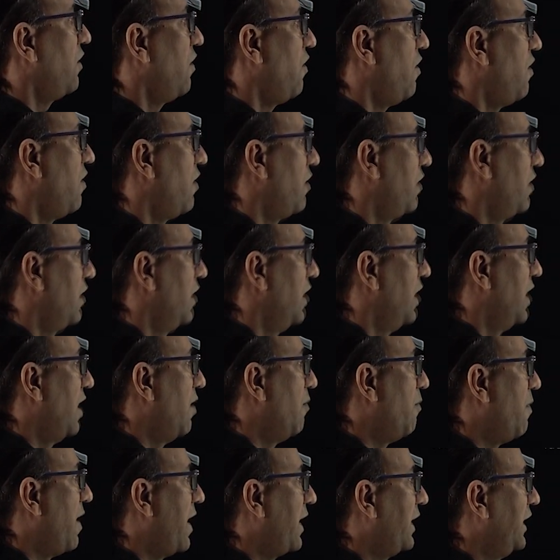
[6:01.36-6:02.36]
or
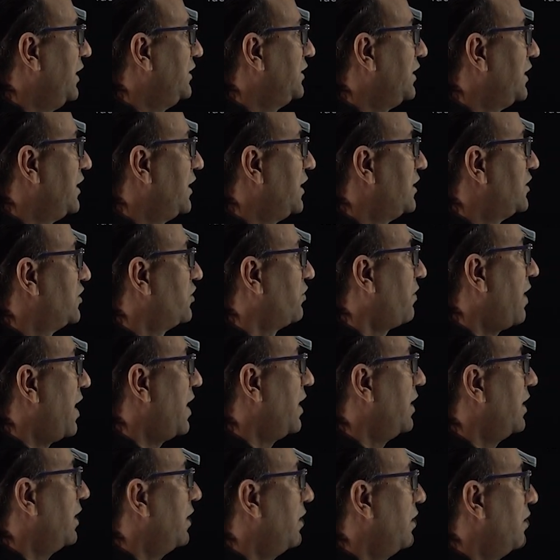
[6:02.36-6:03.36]
lumbar region, it is
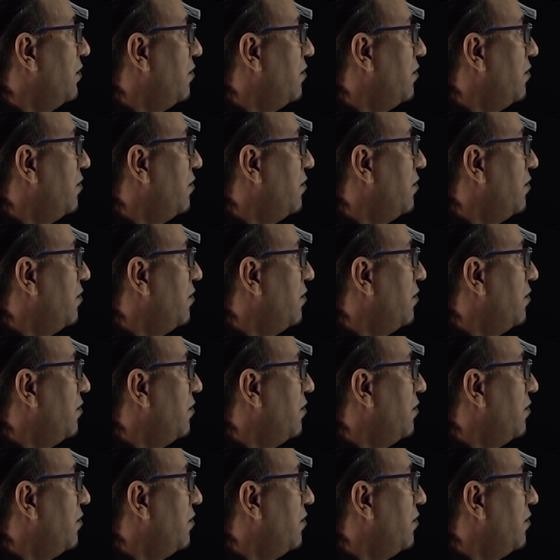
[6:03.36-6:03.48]
triangular,